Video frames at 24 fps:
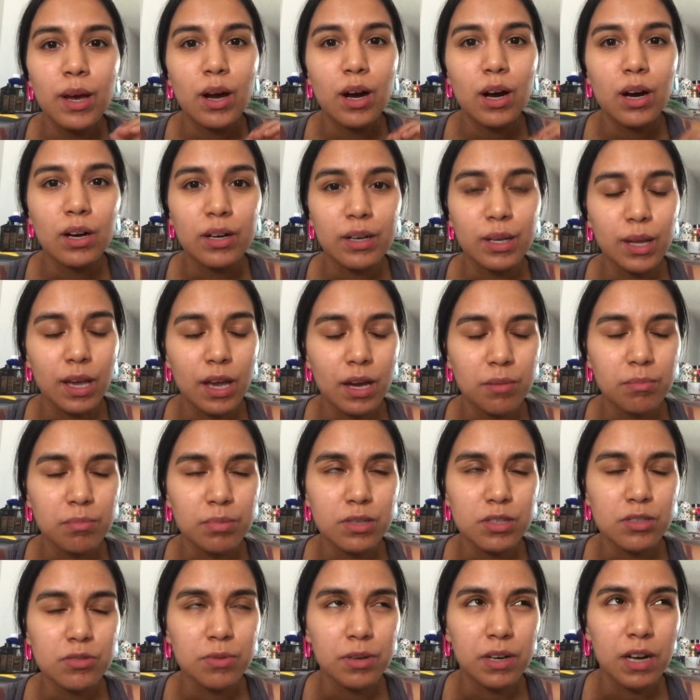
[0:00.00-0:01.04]
on
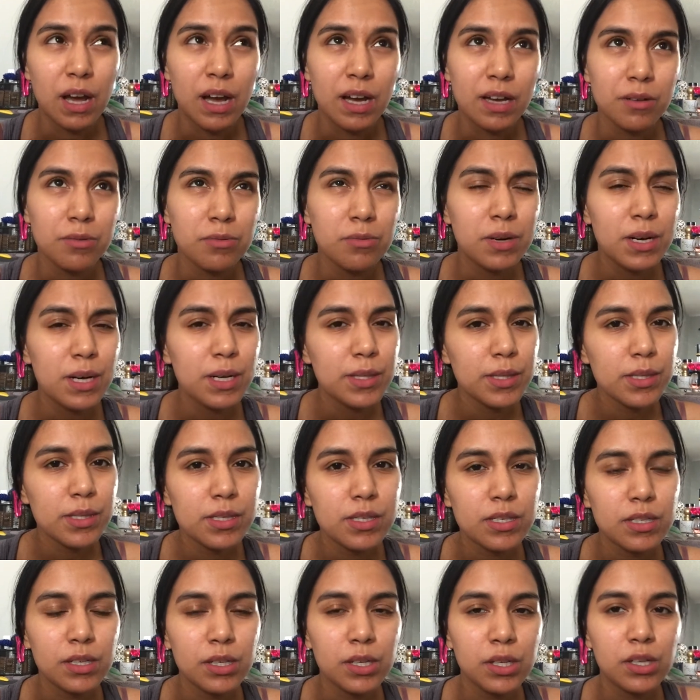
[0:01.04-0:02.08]
campus when I
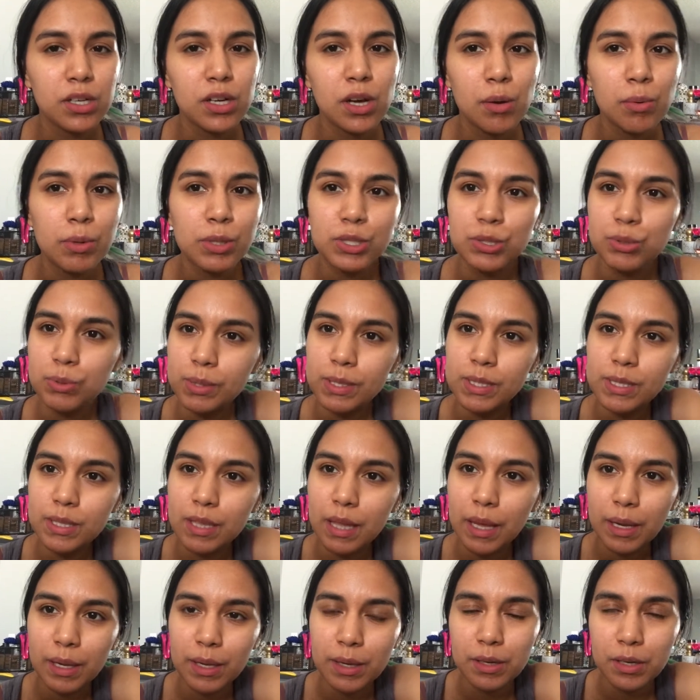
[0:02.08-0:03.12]
went you know which was
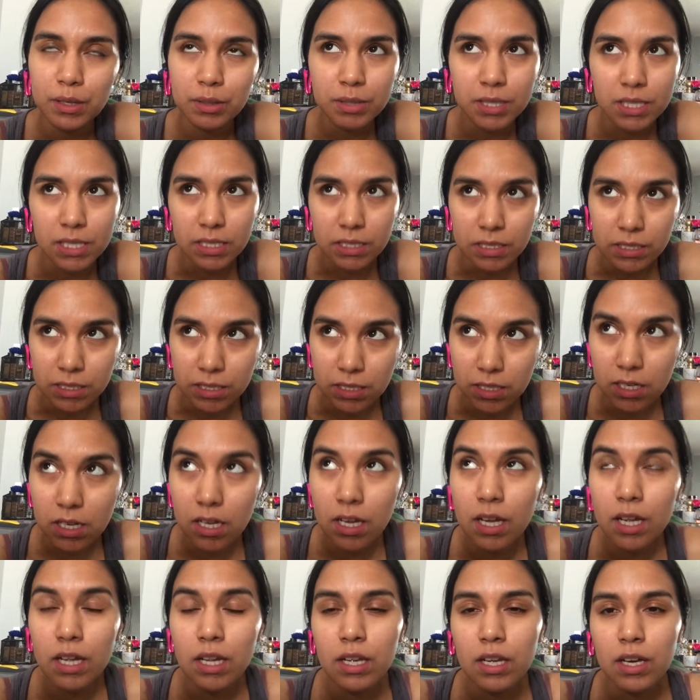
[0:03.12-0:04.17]
like you know good
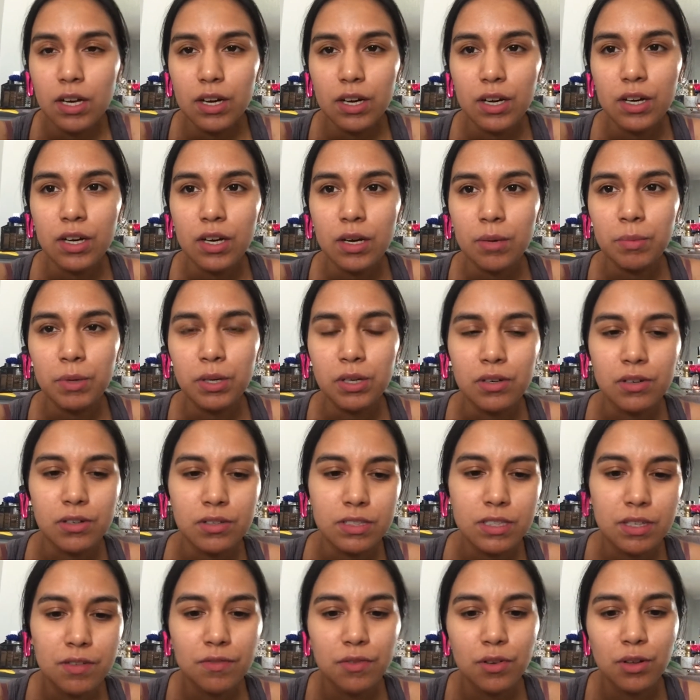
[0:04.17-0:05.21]
um you know I
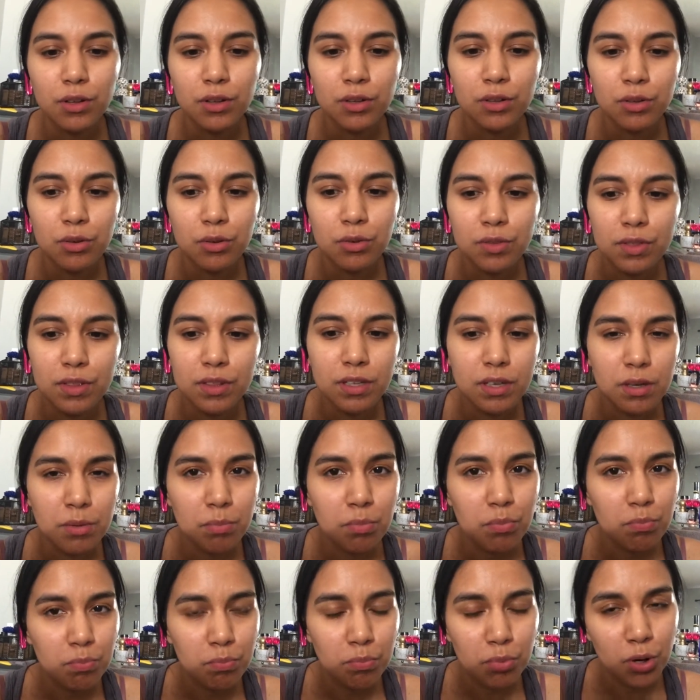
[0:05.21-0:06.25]
did follow the
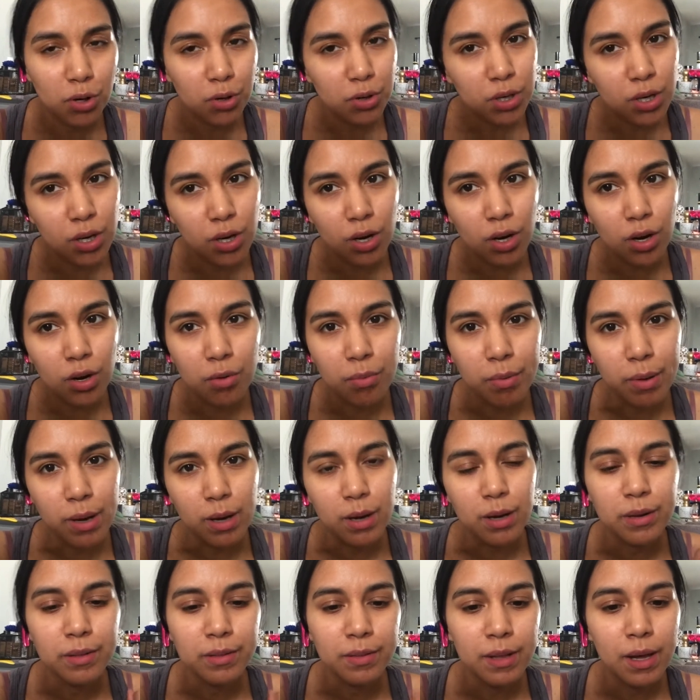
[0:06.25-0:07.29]
protocol we
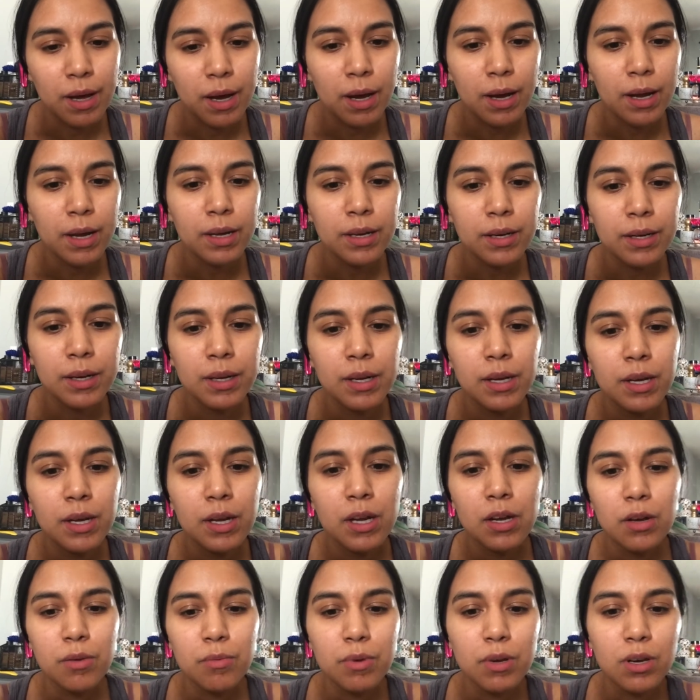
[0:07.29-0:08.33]
did in line
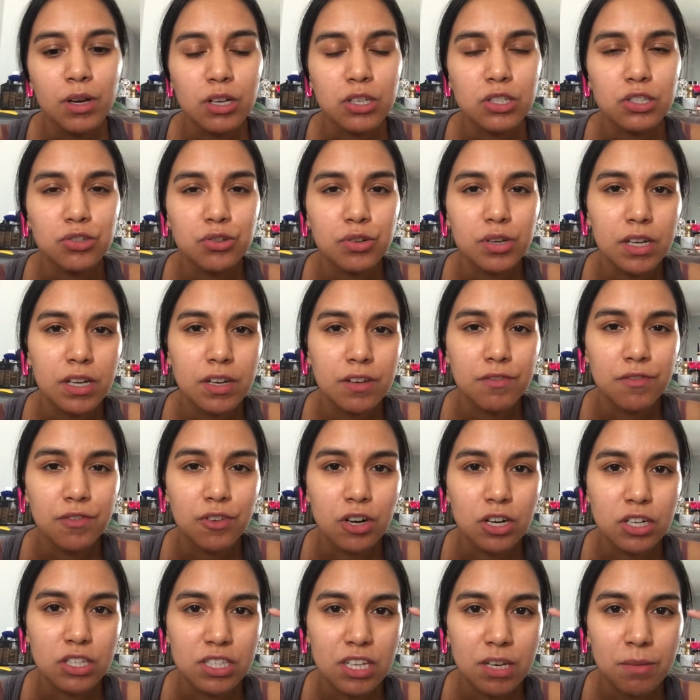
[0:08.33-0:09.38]
we got screened for
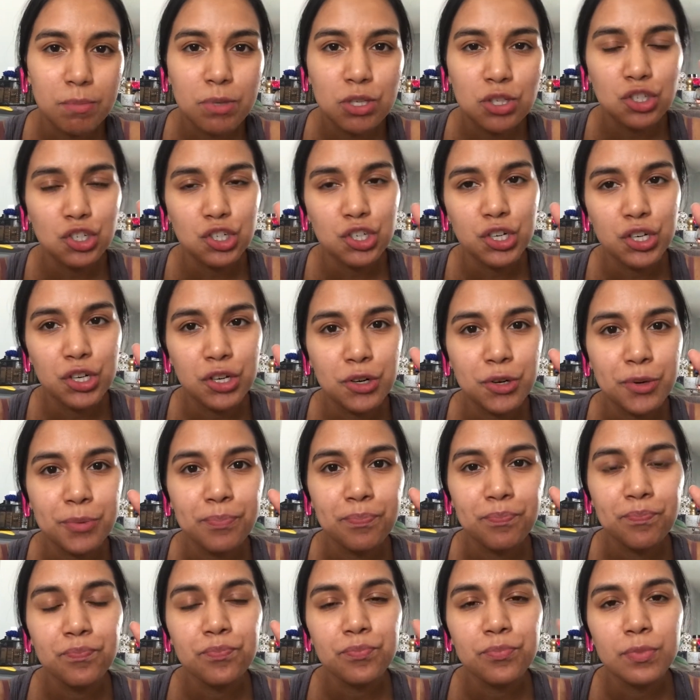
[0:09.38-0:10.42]
our temperature
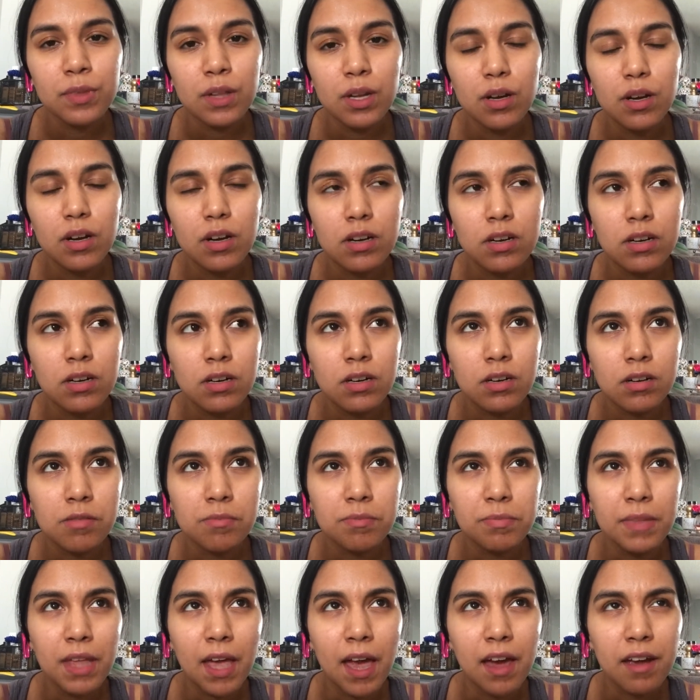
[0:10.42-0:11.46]

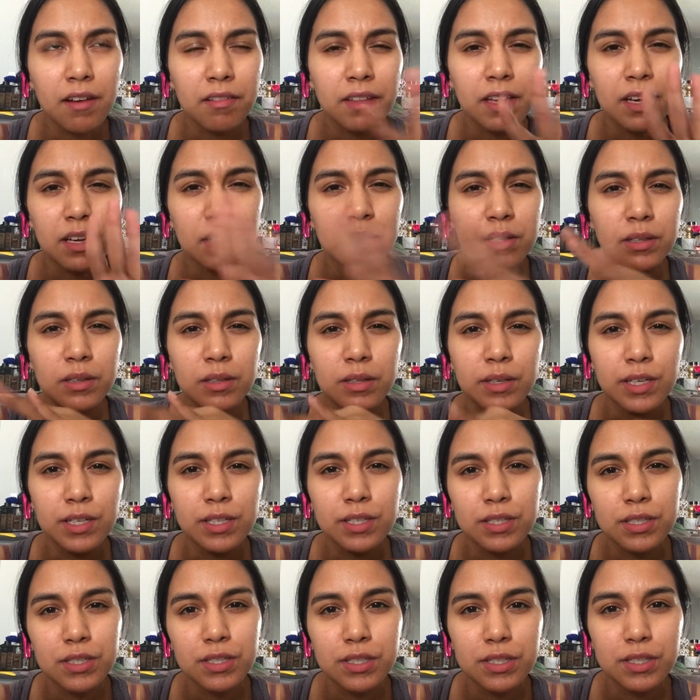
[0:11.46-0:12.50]
um they had like a
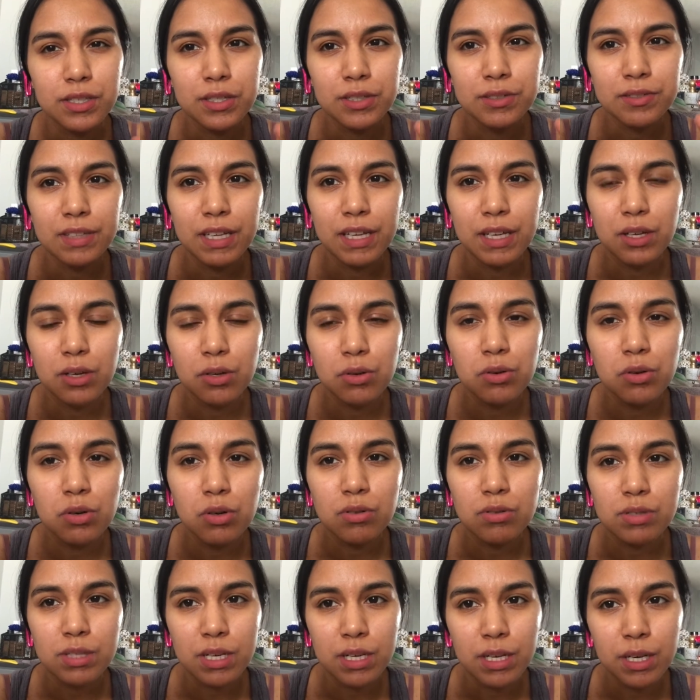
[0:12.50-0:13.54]
list of like who
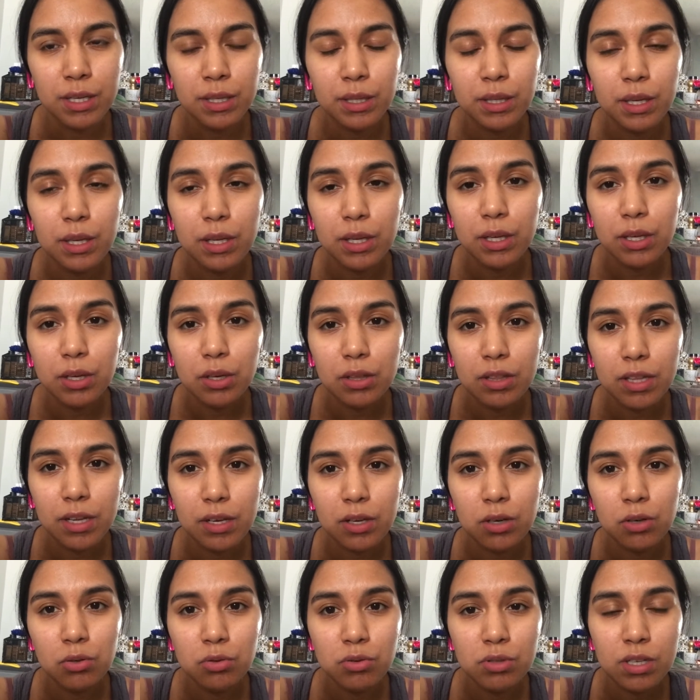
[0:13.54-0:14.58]
goes in
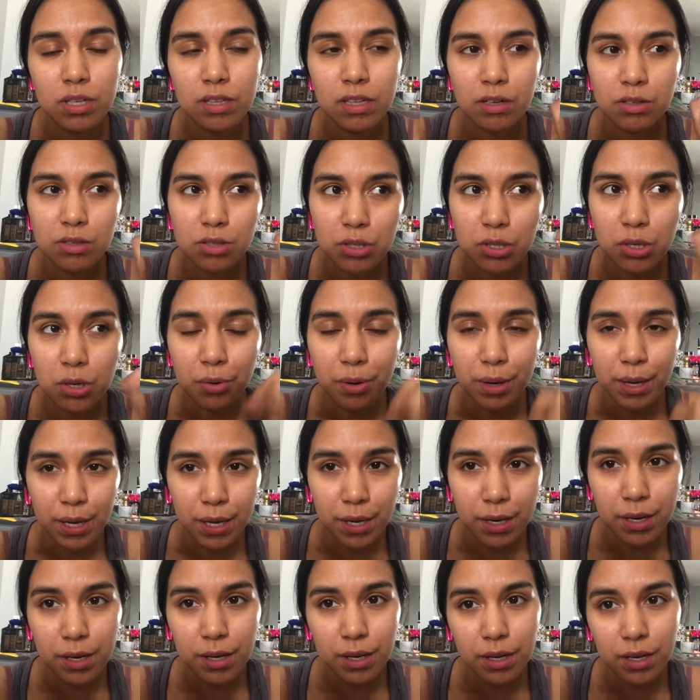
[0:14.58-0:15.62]
like who's allowed to go
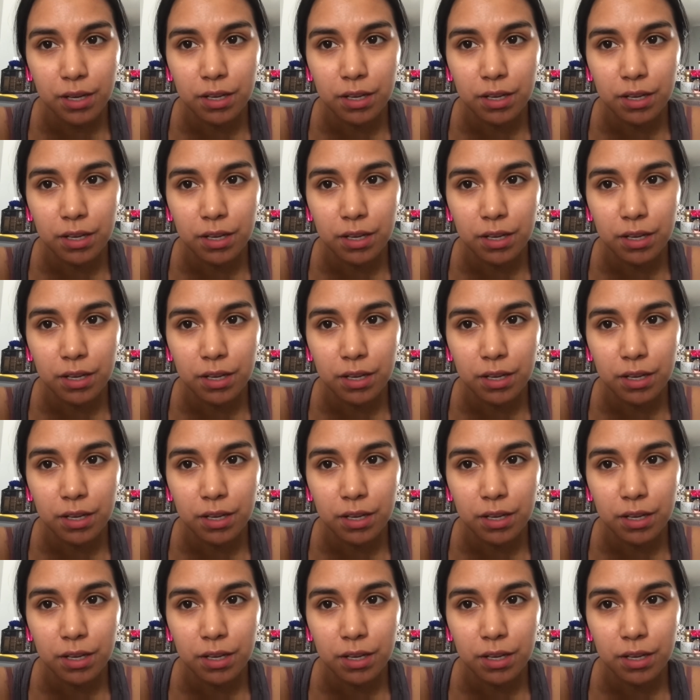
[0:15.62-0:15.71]
in